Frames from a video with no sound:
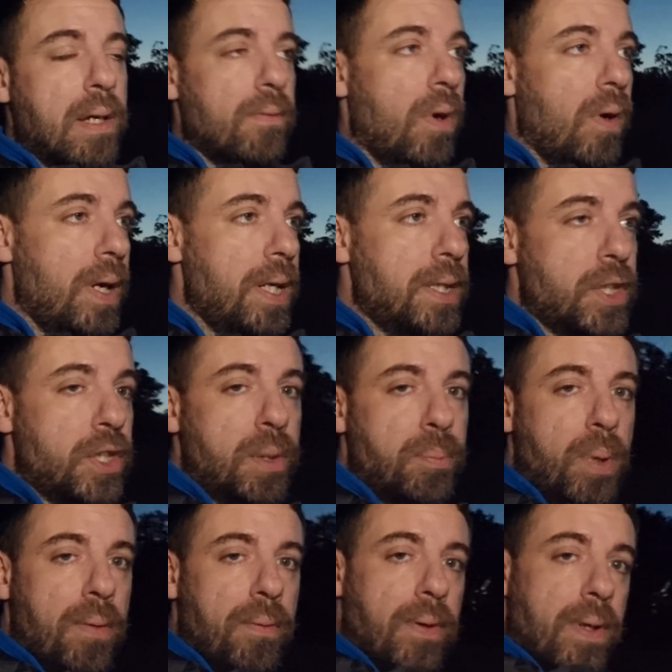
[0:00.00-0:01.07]
rise just
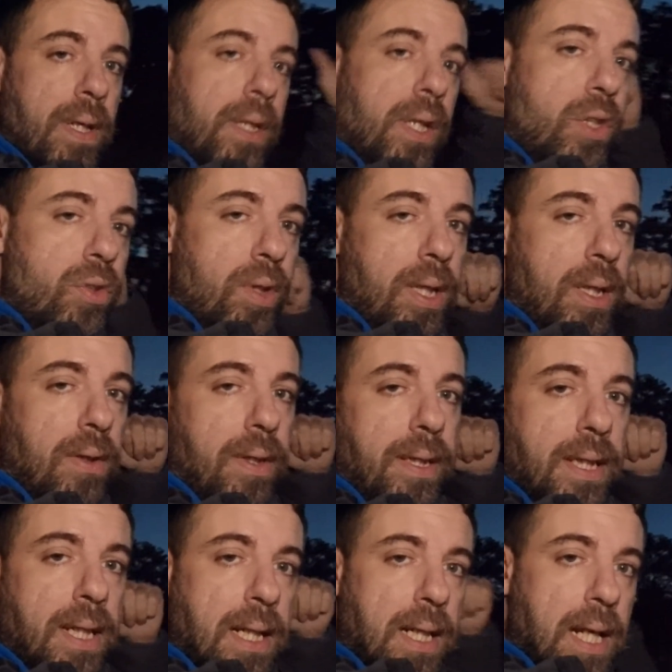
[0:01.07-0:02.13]
above the tree
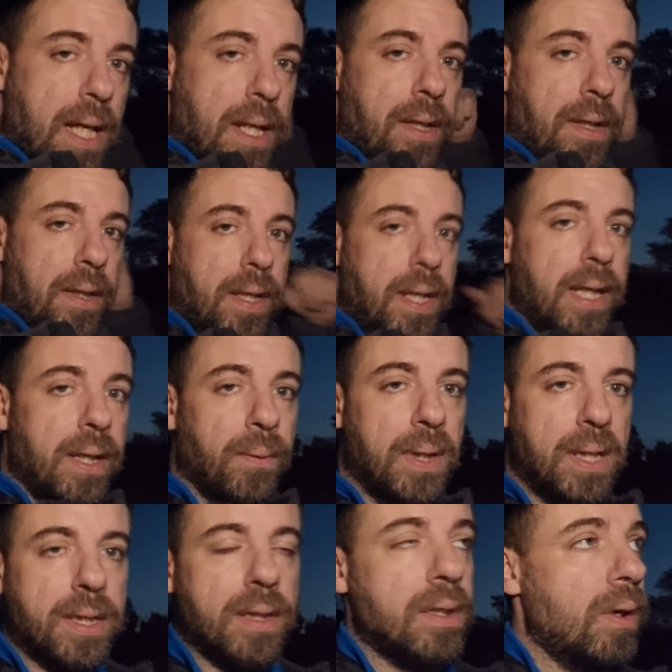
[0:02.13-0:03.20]
line and the hill
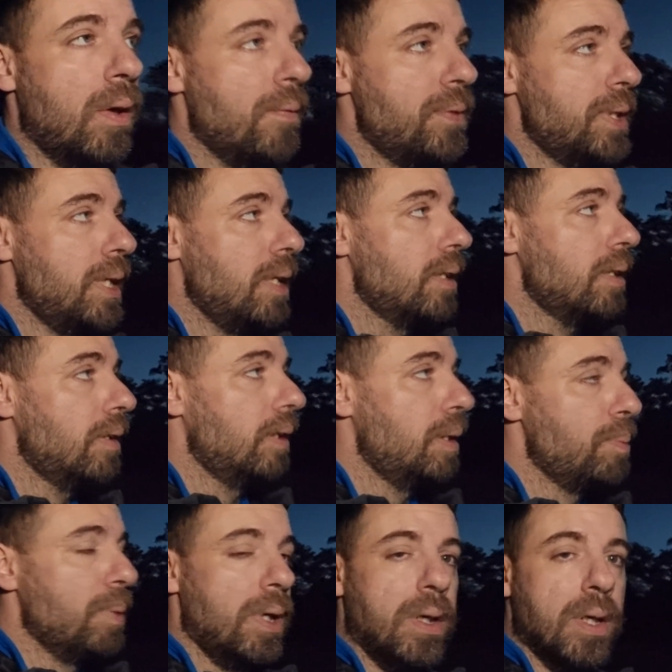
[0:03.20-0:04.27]
that's obviously slightly
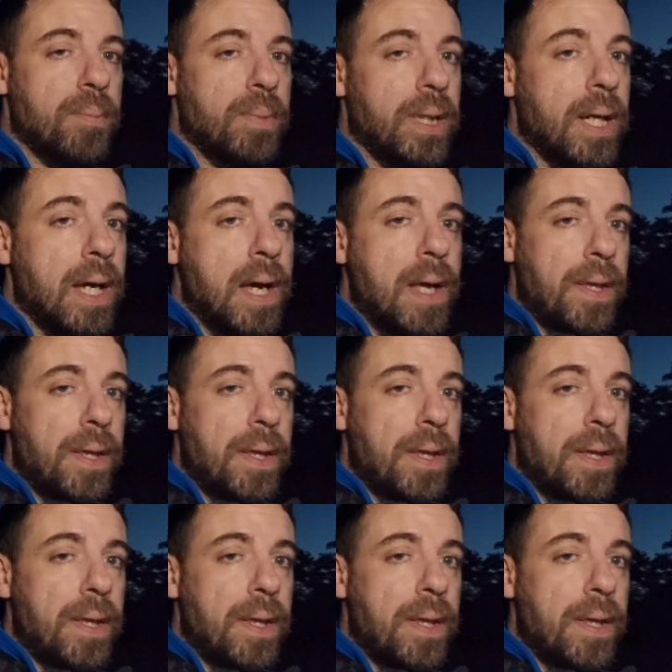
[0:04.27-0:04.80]
behind me.